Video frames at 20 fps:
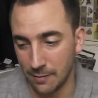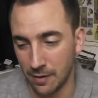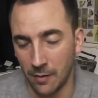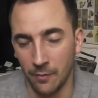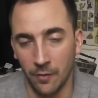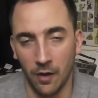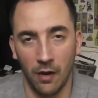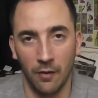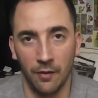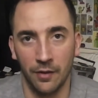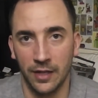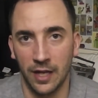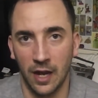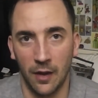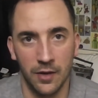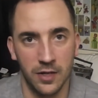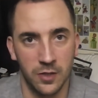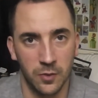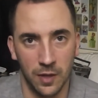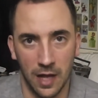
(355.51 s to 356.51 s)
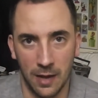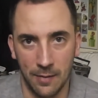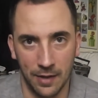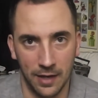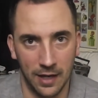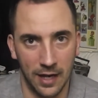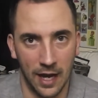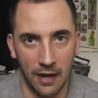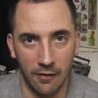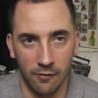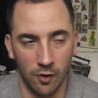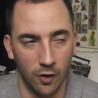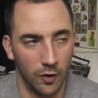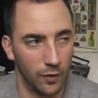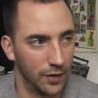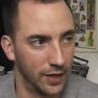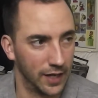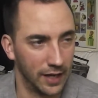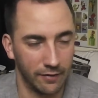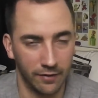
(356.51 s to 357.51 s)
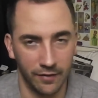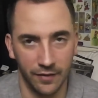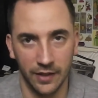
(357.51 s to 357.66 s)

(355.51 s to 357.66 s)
but I want to go into that a bit later on in another